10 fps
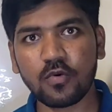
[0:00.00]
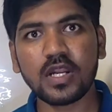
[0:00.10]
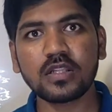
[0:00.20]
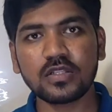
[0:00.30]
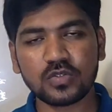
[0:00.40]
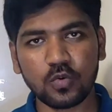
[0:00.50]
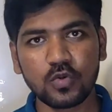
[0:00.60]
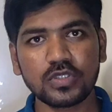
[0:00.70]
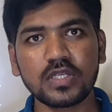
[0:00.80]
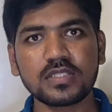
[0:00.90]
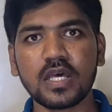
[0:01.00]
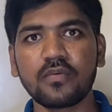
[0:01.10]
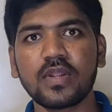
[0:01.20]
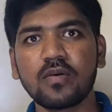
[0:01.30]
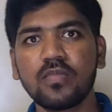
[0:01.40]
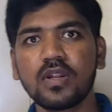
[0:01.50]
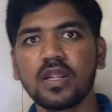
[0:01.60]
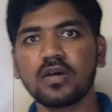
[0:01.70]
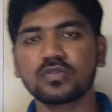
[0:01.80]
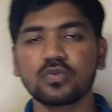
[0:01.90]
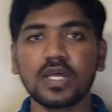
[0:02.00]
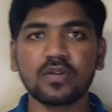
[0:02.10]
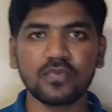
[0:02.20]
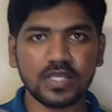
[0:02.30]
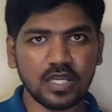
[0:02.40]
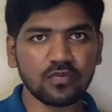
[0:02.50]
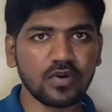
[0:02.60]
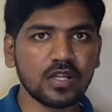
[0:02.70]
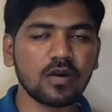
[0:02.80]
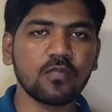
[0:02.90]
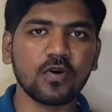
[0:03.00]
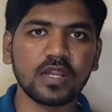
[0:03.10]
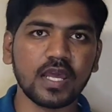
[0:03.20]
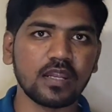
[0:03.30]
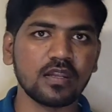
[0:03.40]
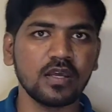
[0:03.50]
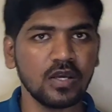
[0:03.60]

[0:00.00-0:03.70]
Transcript: What are the solutions available so that we can work upon and